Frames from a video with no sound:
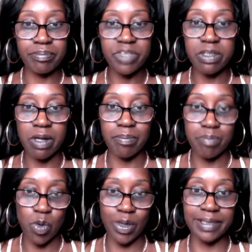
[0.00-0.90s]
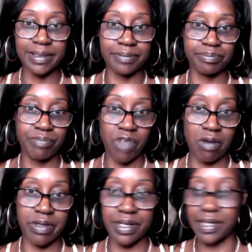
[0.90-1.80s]
very, you know,
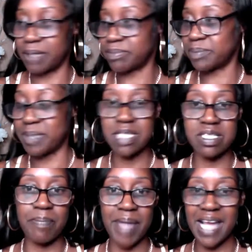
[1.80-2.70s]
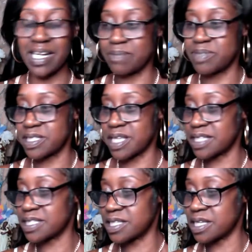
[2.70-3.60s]
moist on your lips because the matte
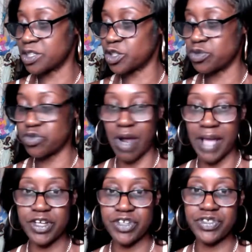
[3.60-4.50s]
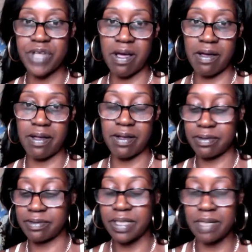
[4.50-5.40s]
lipsticks tend to dry your
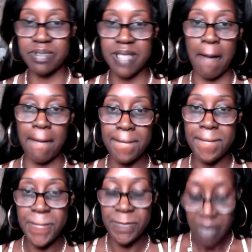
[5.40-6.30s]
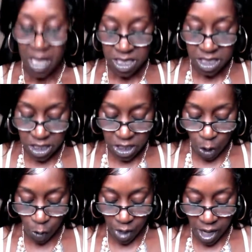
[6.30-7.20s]
uh, lips out.
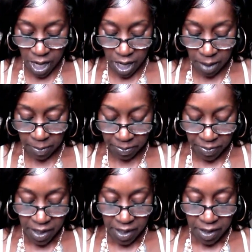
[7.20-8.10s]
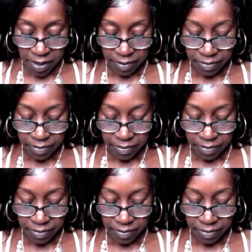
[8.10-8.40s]
So, um,